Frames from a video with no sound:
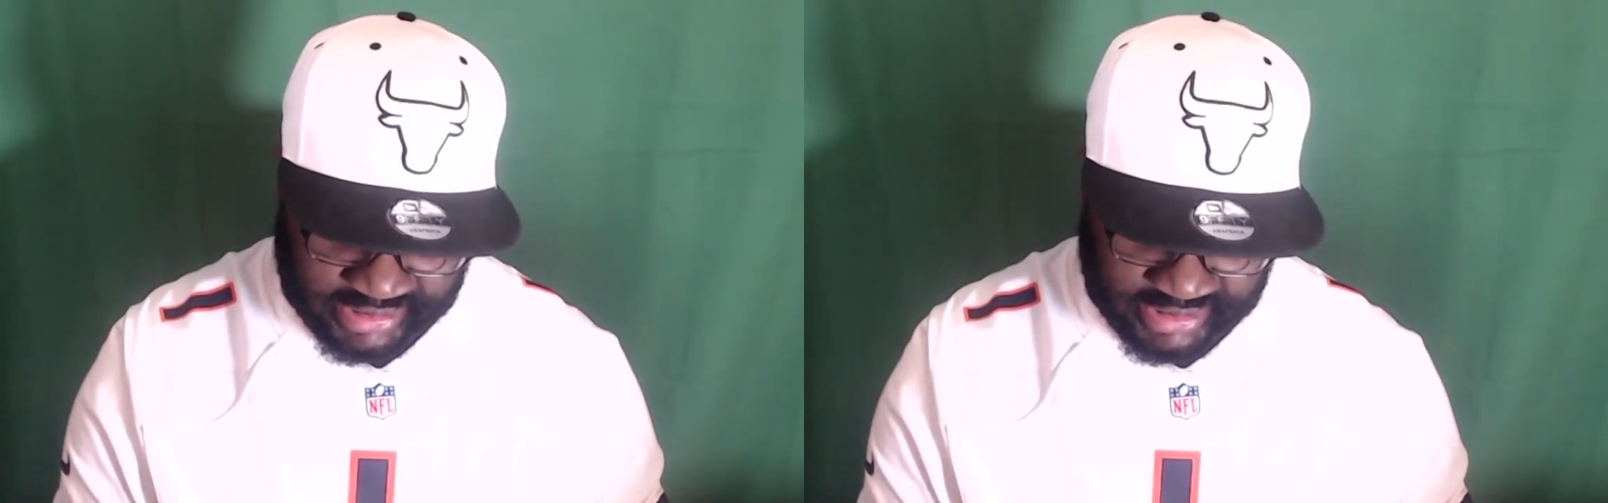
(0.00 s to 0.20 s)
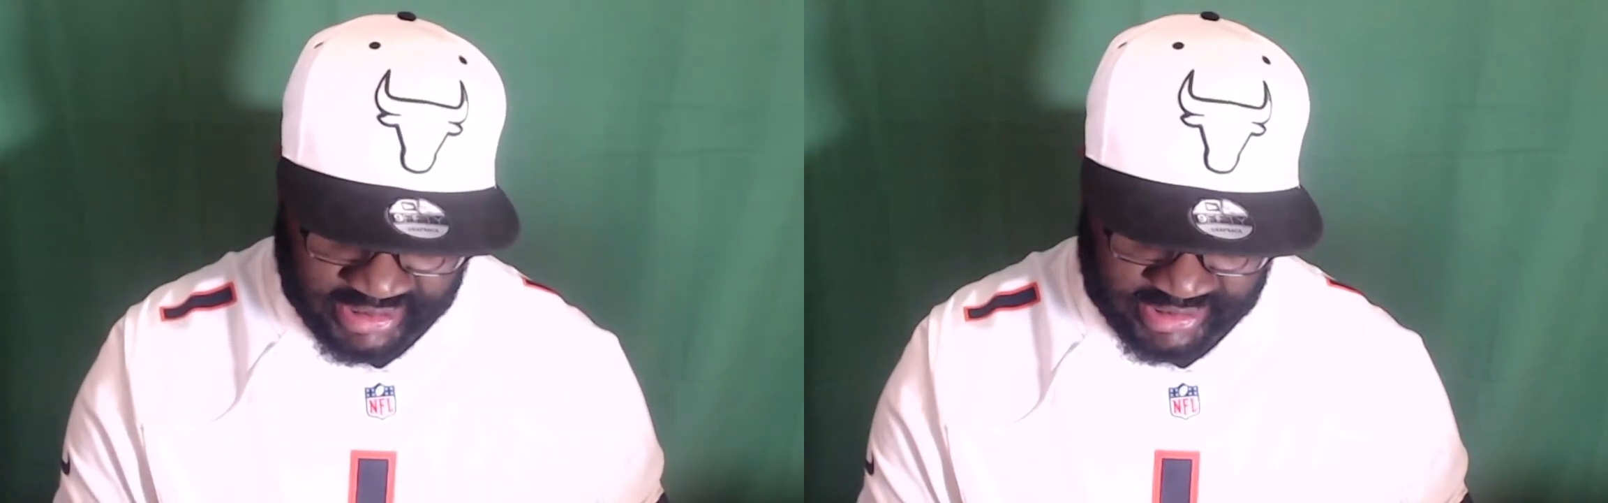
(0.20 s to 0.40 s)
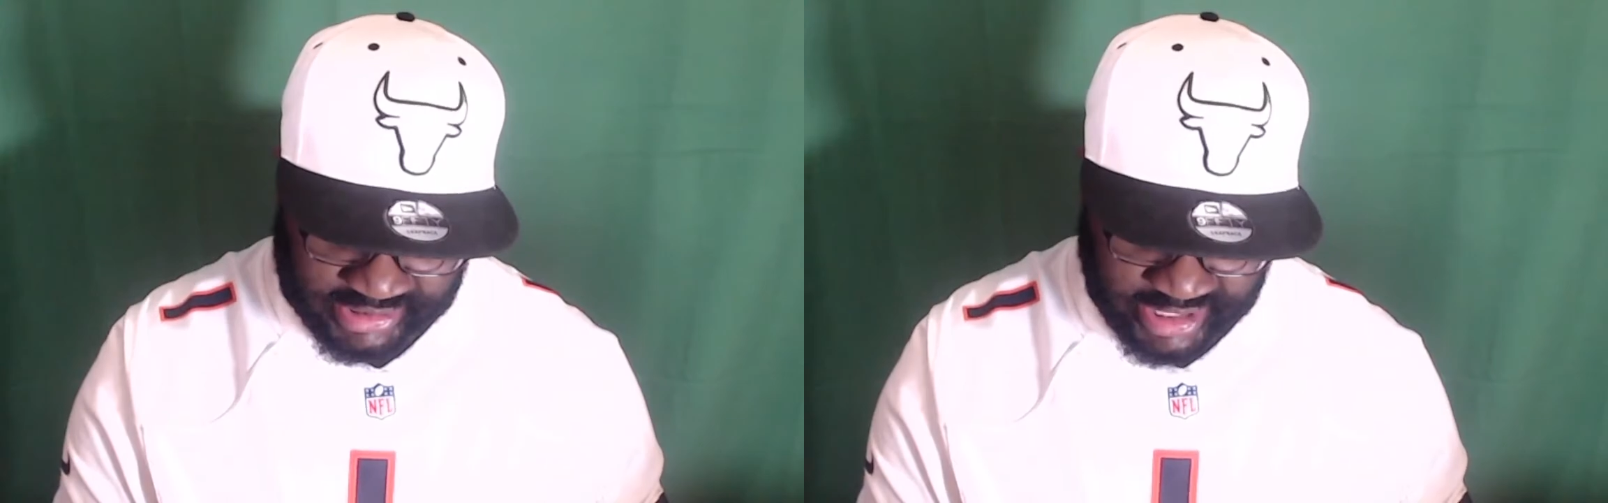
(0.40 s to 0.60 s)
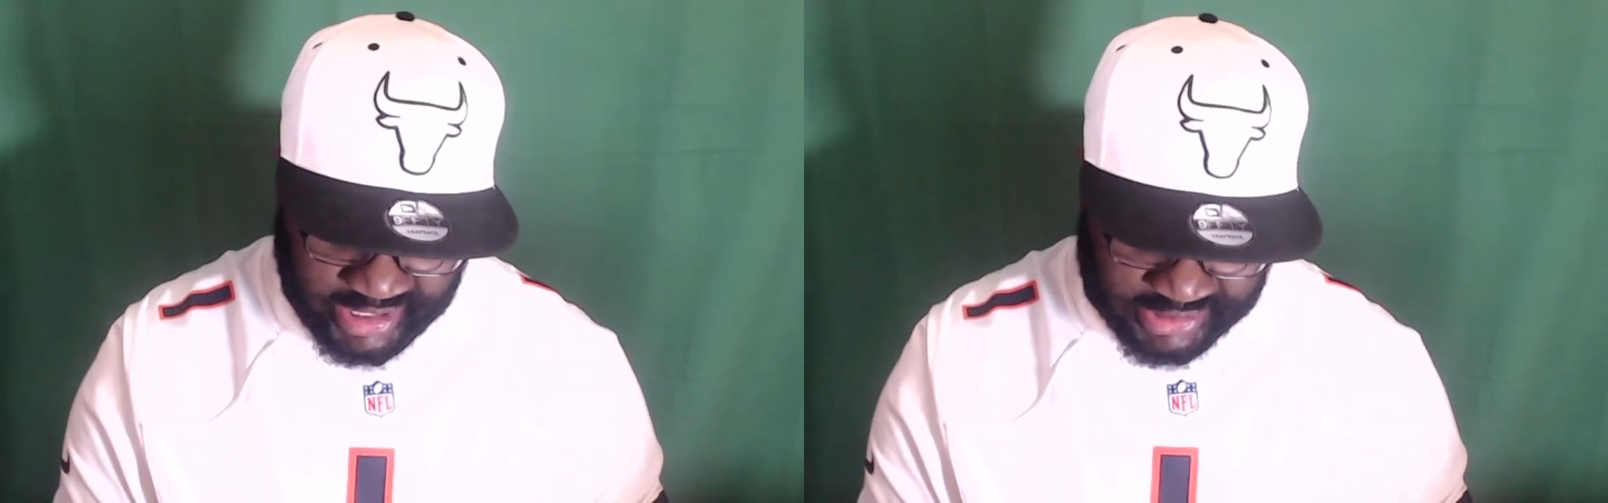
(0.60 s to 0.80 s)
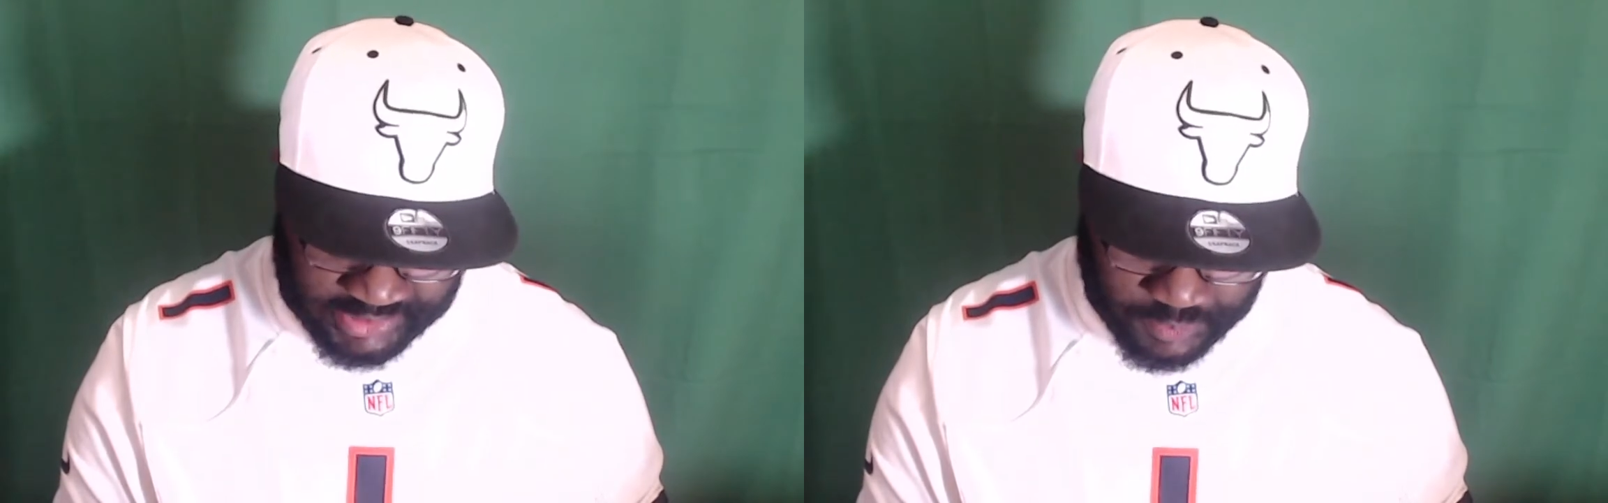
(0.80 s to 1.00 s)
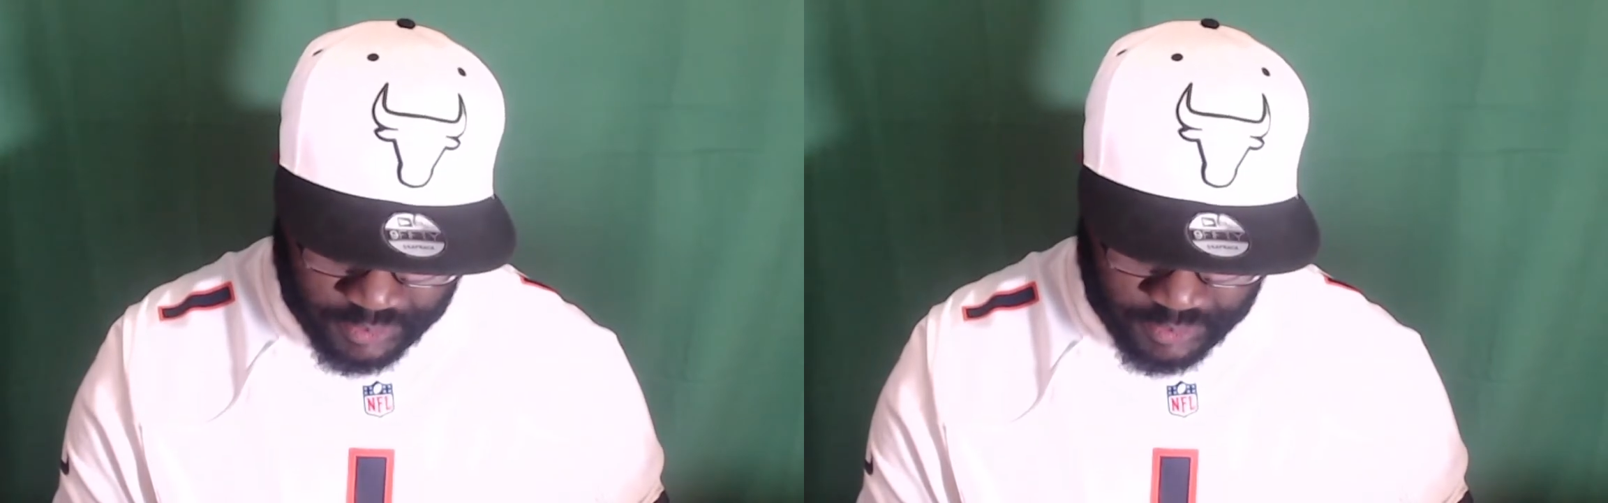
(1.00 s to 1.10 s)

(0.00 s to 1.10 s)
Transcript: to 6.